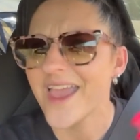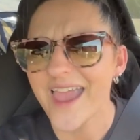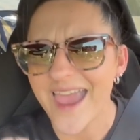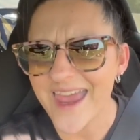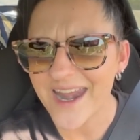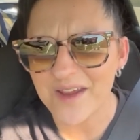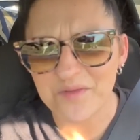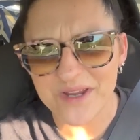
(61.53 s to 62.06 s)

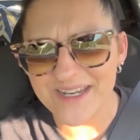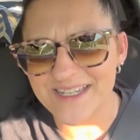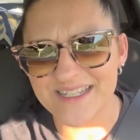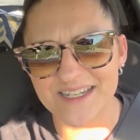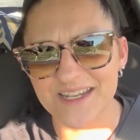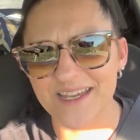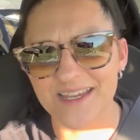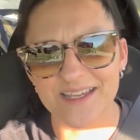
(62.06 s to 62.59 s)
And I wanted
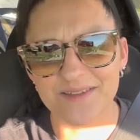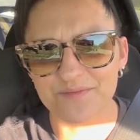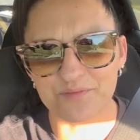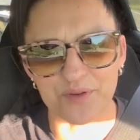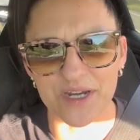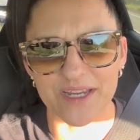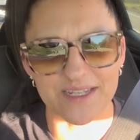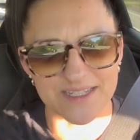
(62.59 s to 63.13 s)
to
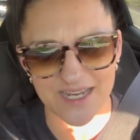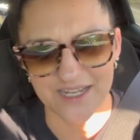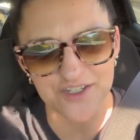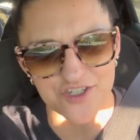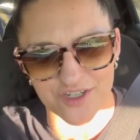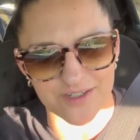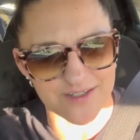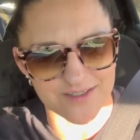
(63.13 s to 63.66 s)
bring
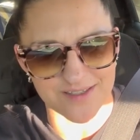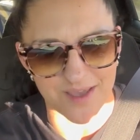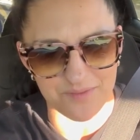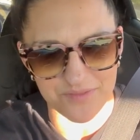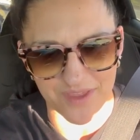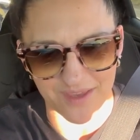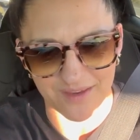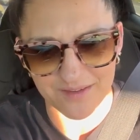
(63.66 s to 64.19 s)
attention to
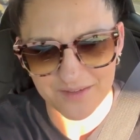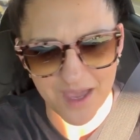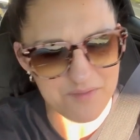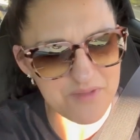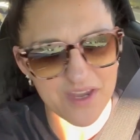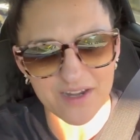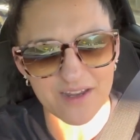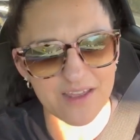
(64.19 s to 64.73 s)
something. I'm
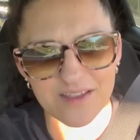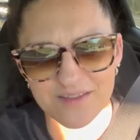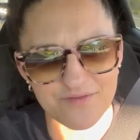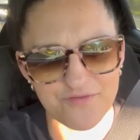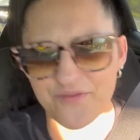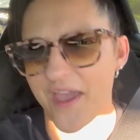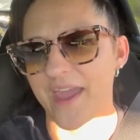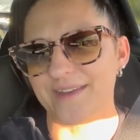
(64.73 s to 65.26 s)
gonna
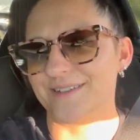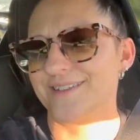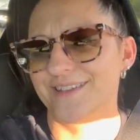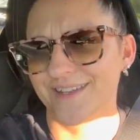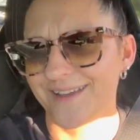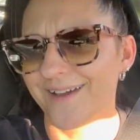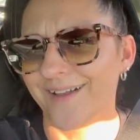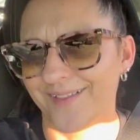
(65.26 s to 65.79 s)
vent
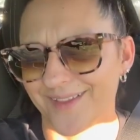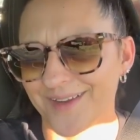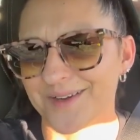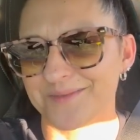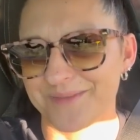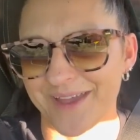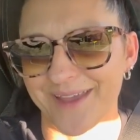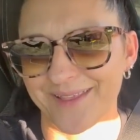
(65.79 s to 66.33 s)
a
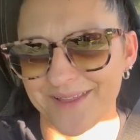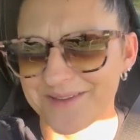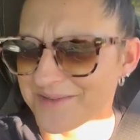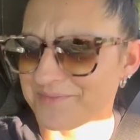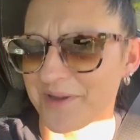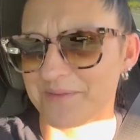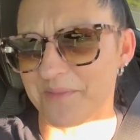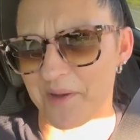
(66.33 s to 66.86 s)
little bit. Let me
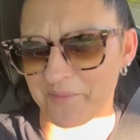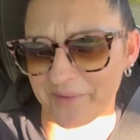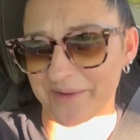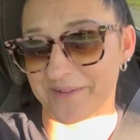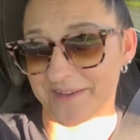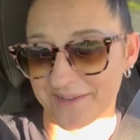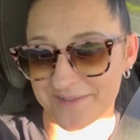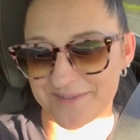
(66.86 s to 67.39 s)
put my
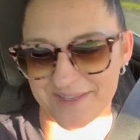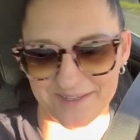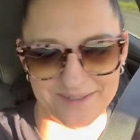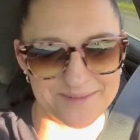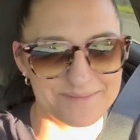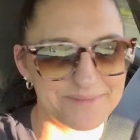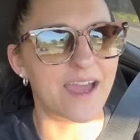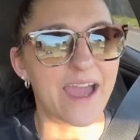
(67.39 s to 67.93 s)
windows
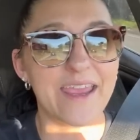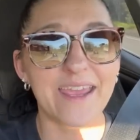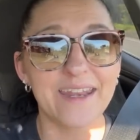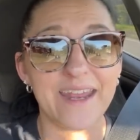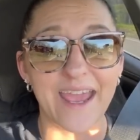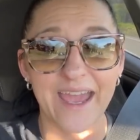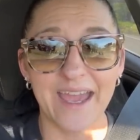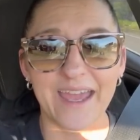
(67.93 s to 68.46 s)
up. I had
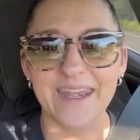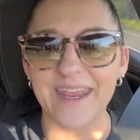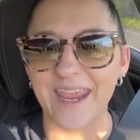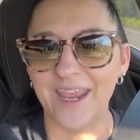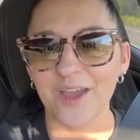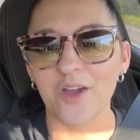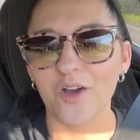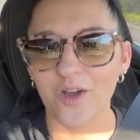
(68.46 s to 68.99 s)
had
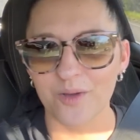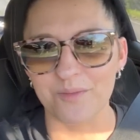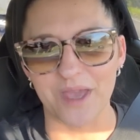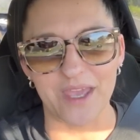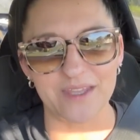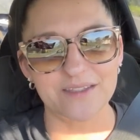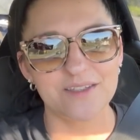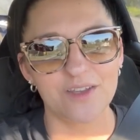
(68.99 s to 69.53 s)
a
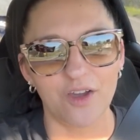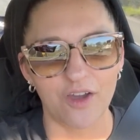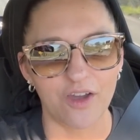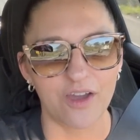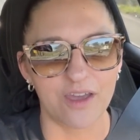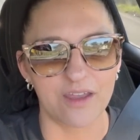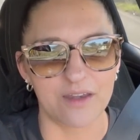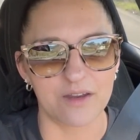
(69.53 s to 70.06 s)
comment
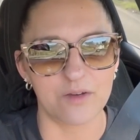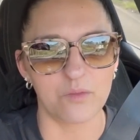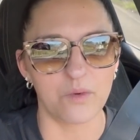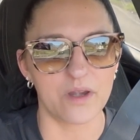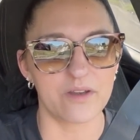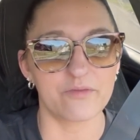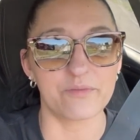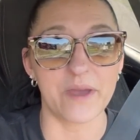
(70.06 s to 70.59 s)
on
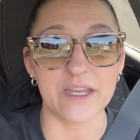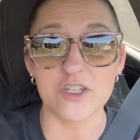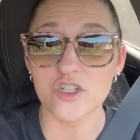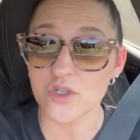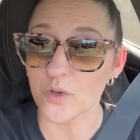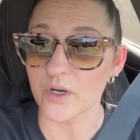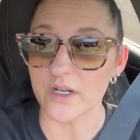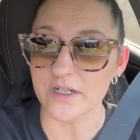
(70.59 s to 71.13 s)
one of my
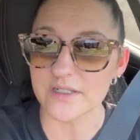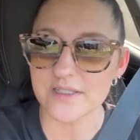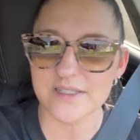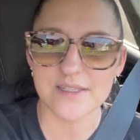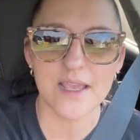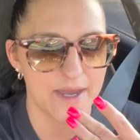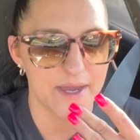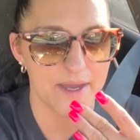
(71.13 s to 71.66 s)

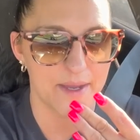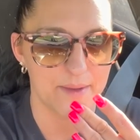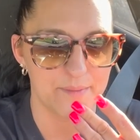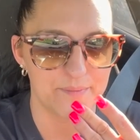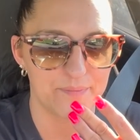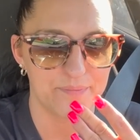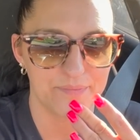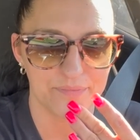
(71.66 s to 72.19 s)
shorts. Um,